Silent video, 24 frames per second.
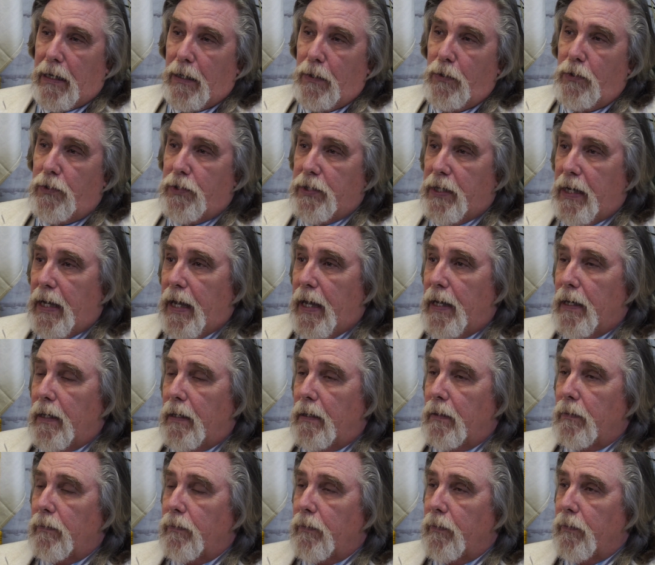
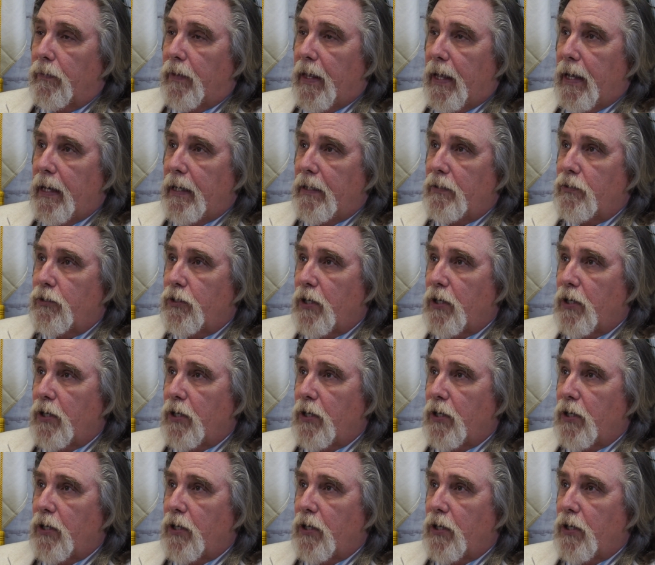Louisiana, they